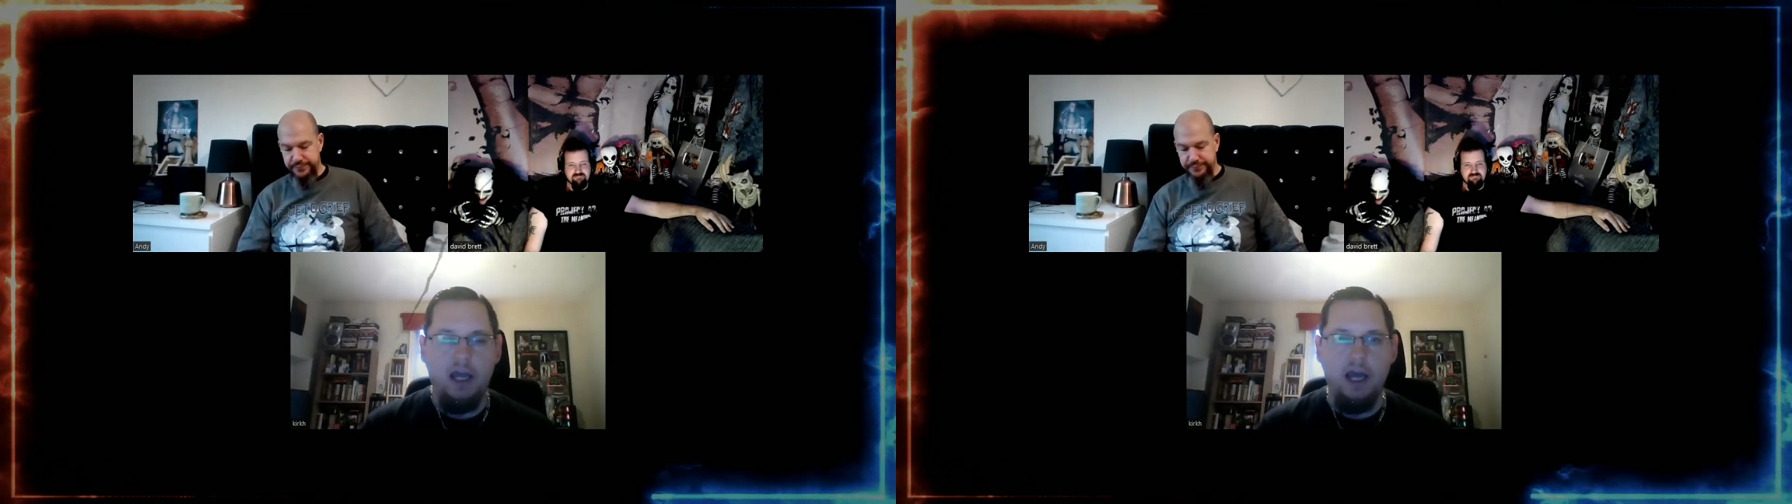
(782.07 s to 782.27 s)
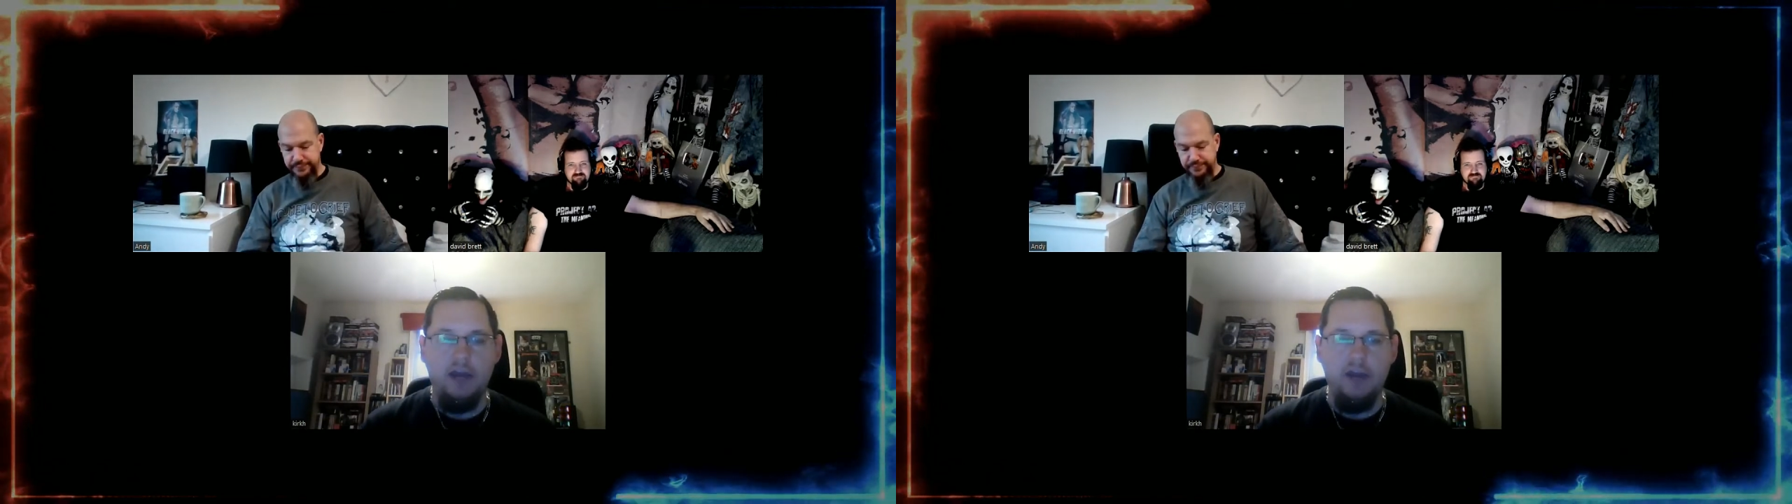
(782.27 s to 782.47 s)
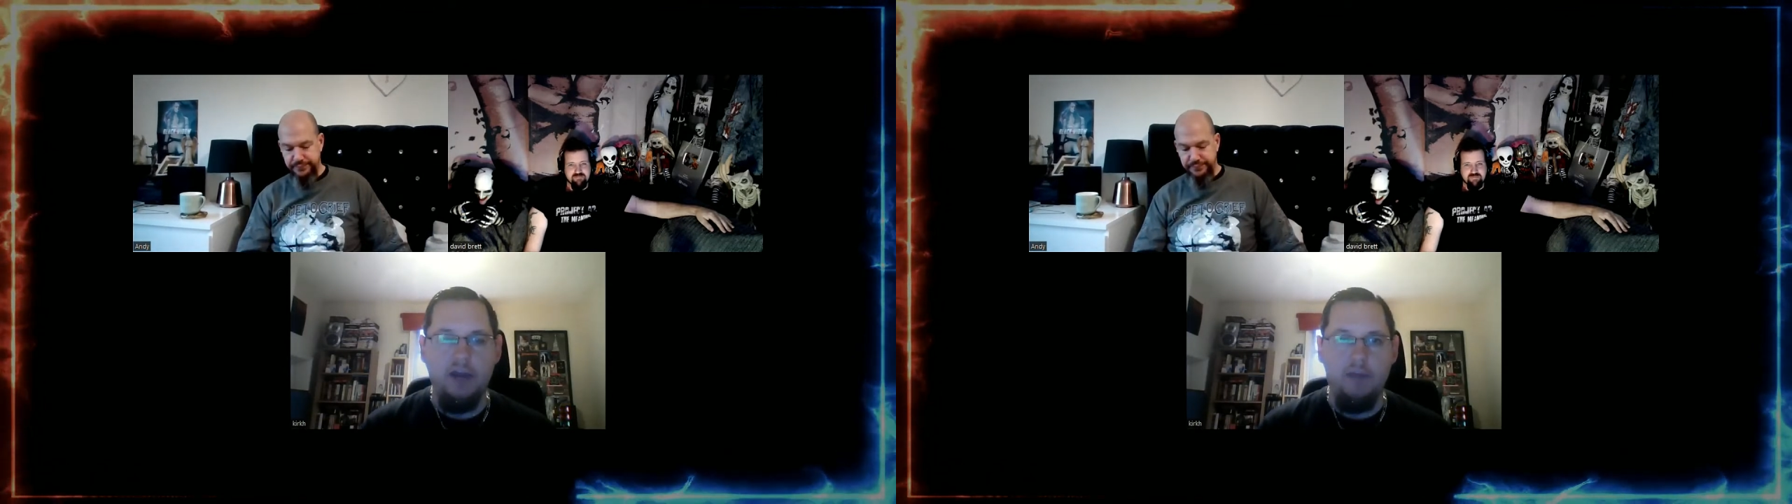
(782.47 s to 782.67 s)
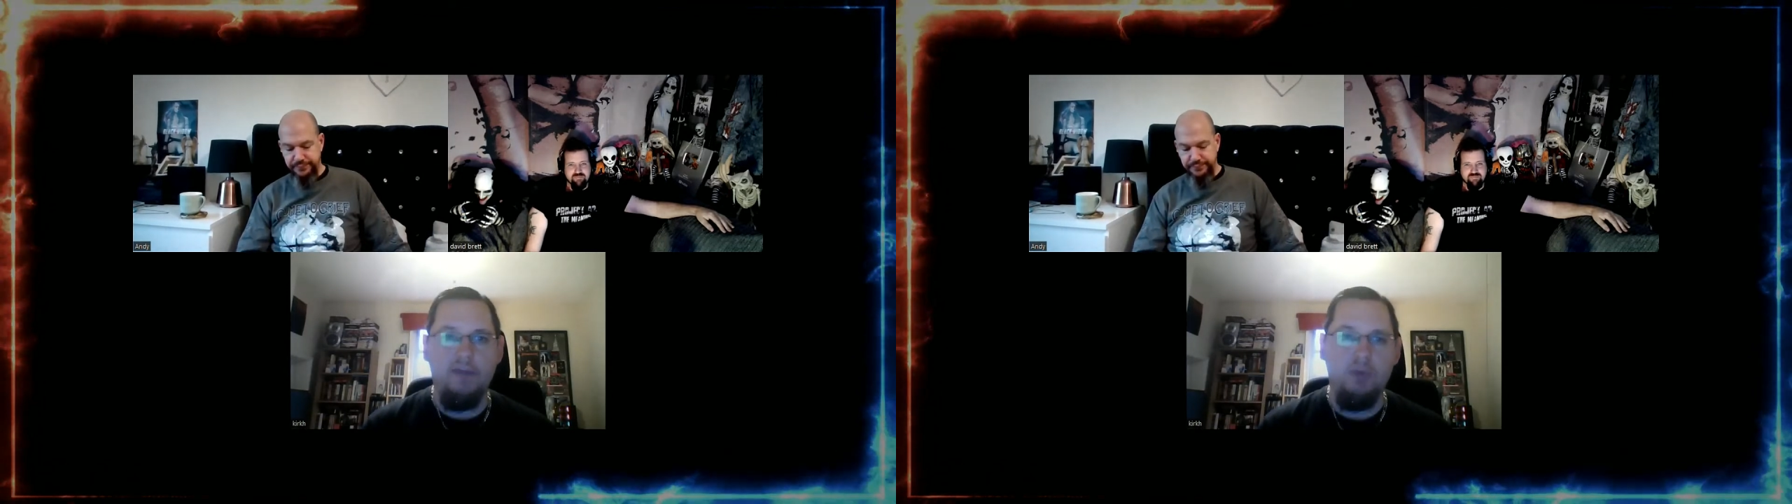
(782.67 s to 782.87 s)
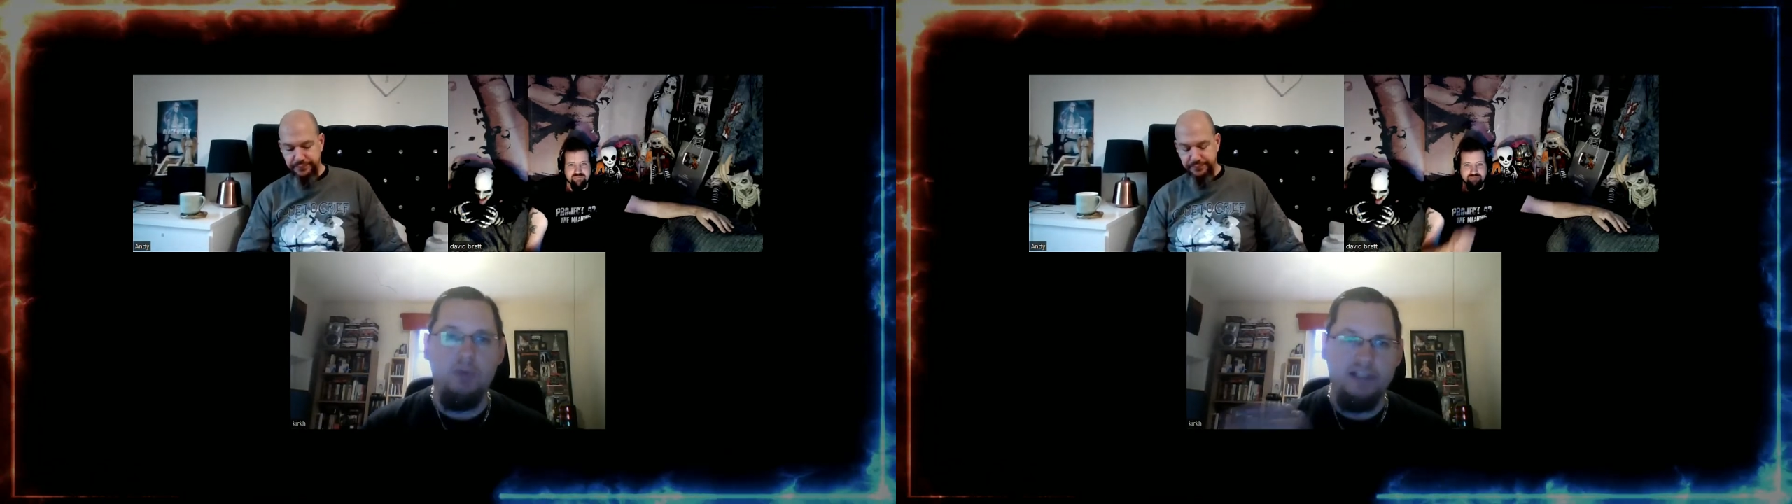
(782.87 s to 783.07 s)

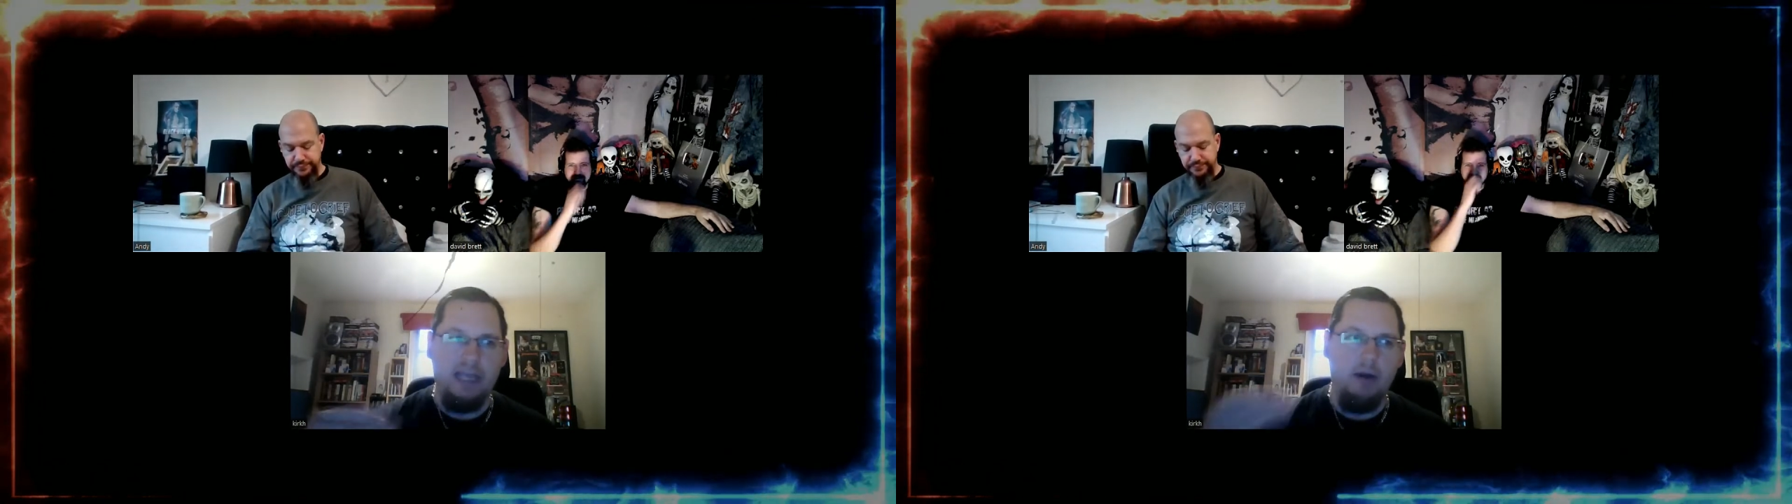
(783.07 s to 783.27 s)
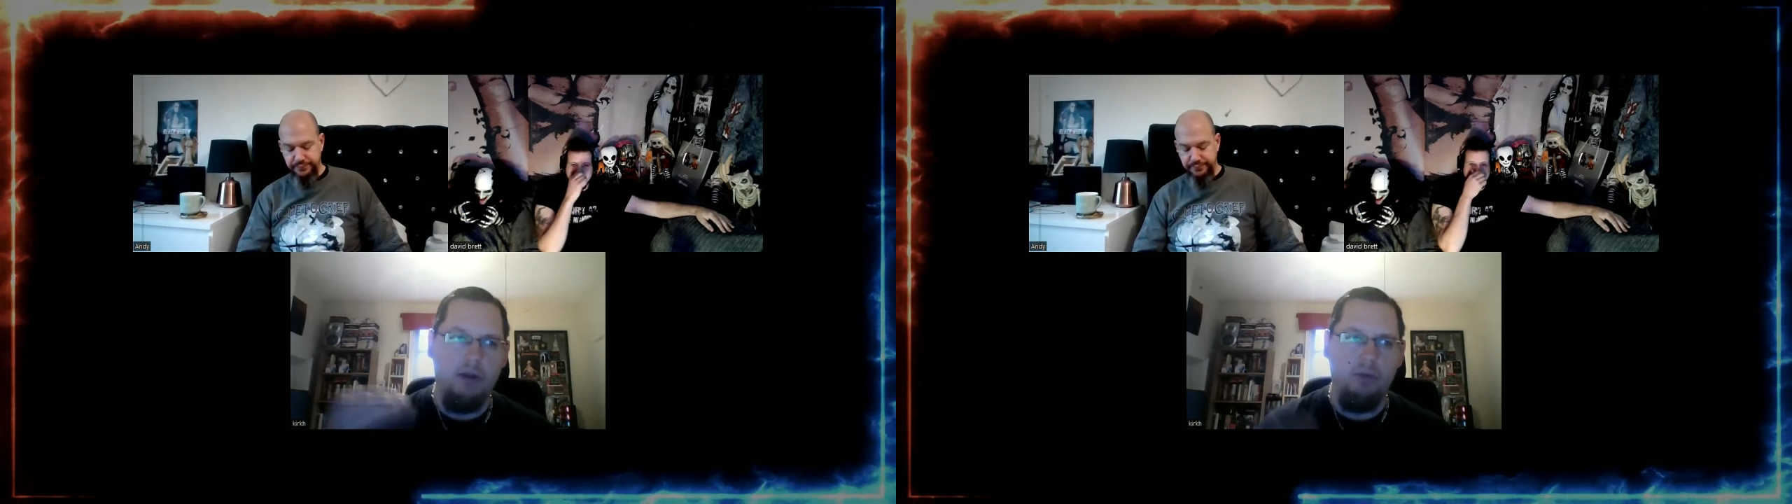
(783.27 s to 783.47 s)
and they went out